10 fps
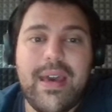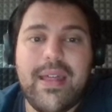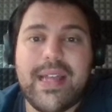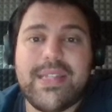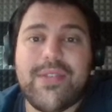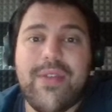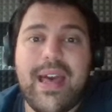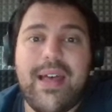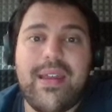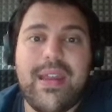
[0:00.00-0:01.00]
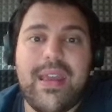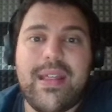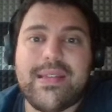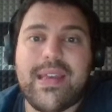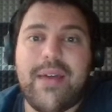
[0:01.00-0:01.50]
That's a reality
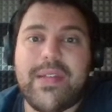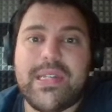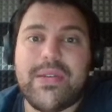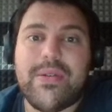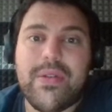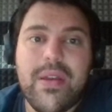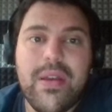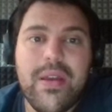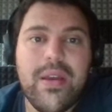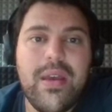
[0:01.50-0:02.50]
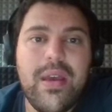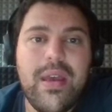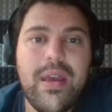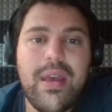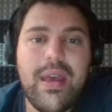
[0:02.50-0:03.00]
that's coming soon.
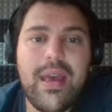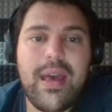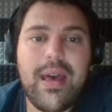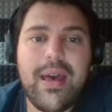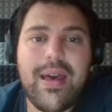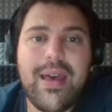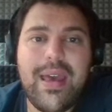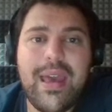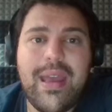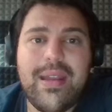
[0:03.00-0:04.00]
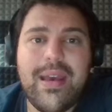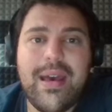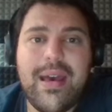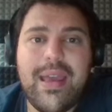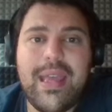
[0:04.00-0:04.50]
In
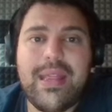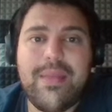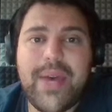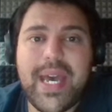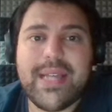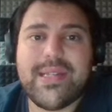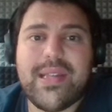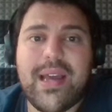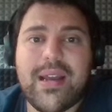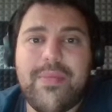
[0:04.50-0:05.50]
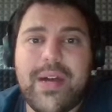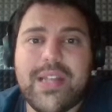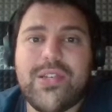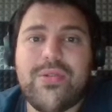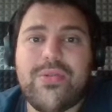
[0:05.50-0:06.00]
the past,
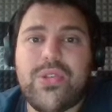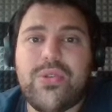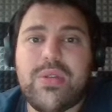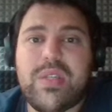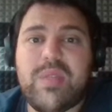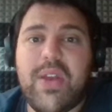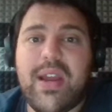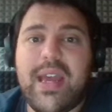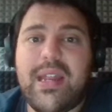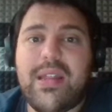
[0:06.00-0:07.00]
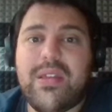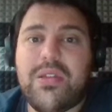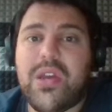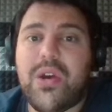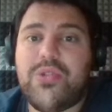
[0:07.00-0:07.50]
Akamatsu spearheaded the
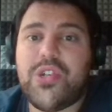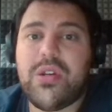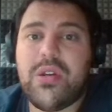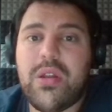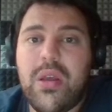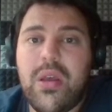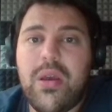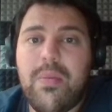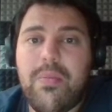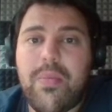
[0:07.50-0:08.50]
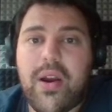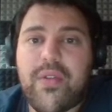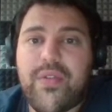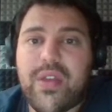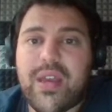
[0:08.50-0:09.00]
doujin mark
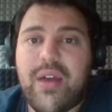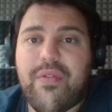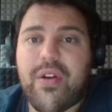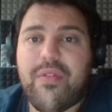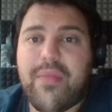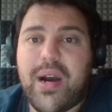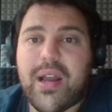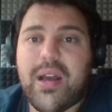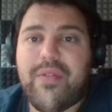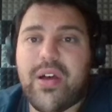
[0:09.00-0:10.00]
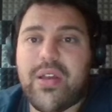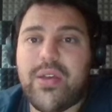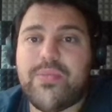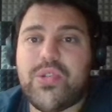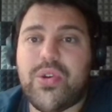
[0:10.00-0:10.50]
for the cover of manga
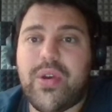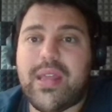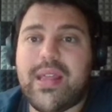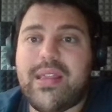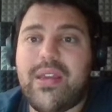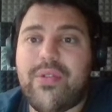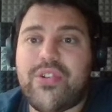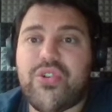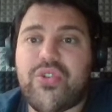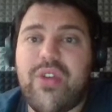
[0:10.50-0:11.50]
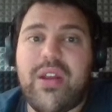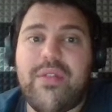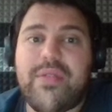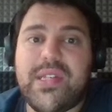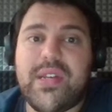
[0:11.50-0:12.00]
volumes, showing that the original creator of
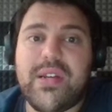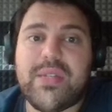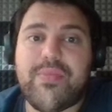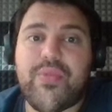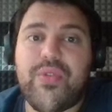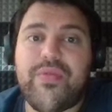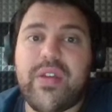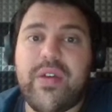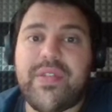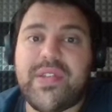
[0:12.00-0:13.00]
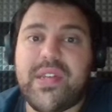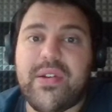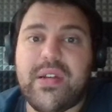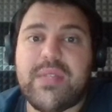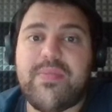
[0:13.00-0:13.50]
the series approved of the
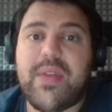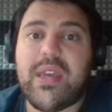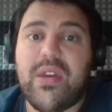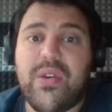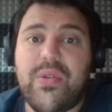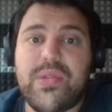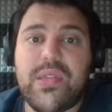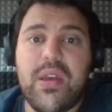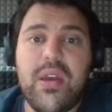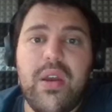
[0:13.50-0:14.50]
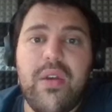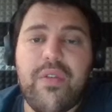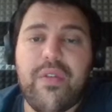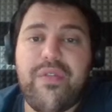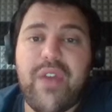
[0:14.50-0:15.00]
series being used for
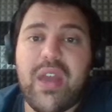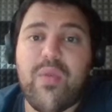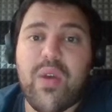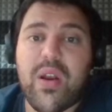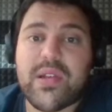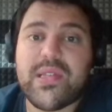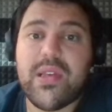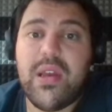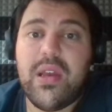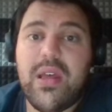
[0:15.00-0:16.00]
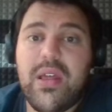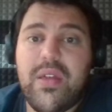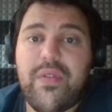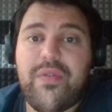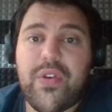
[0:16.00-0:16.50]
fan works. The
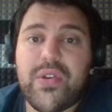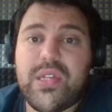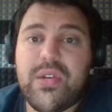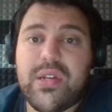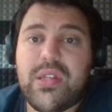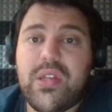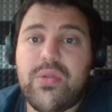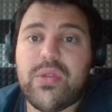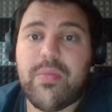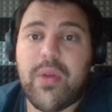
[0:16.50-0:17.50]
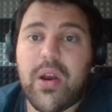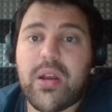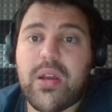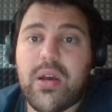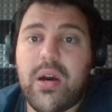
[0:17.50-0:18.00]
first series to use the
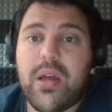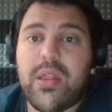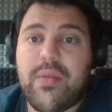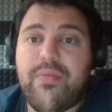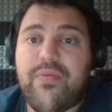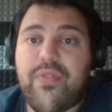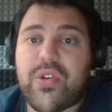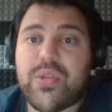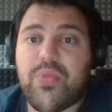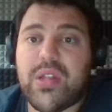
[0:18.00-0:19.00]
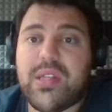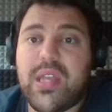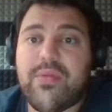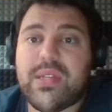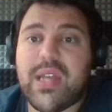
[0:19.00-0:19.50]
mark on the first printing
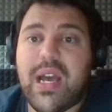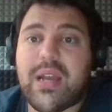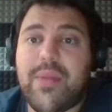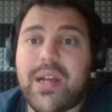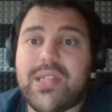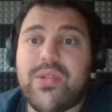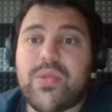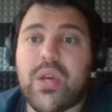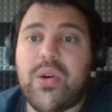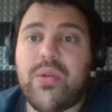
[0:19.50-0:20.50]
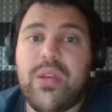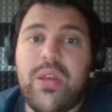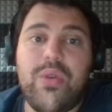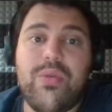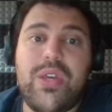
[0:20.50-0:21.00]
was Akamatsu's own
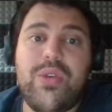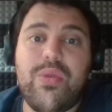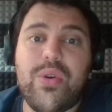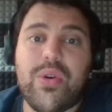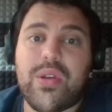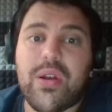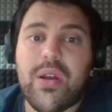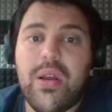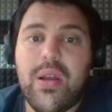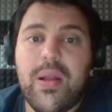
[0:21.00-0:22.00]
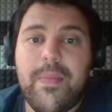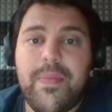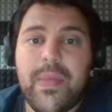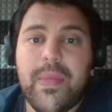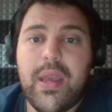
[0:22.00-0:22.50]
UQ holder.
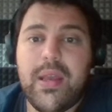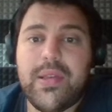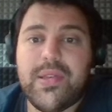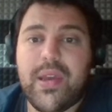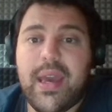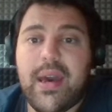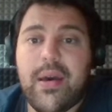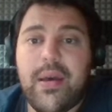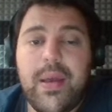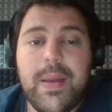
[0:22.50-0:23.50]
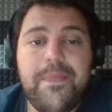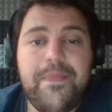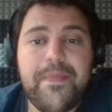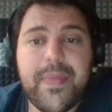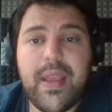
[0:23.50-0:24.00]
So yeah,
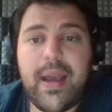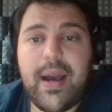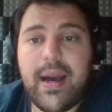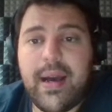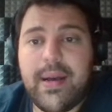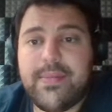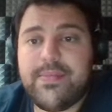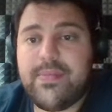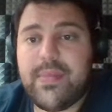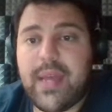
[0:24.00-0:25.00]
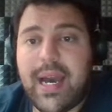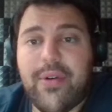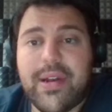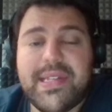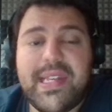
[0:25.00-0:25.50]
I
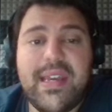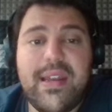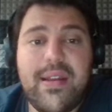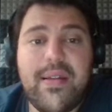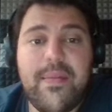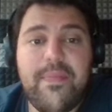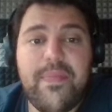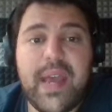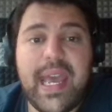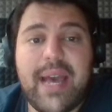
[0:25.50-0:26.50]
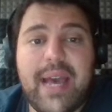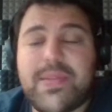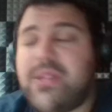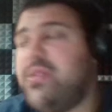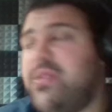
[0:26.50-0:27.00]
want to see it. I
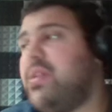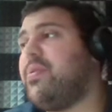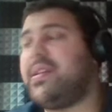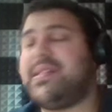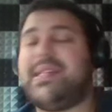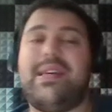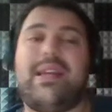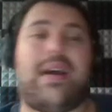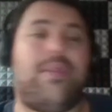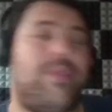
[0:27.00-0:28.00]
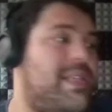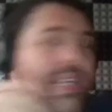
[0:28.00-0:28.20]
absolutely want to see it. I want to see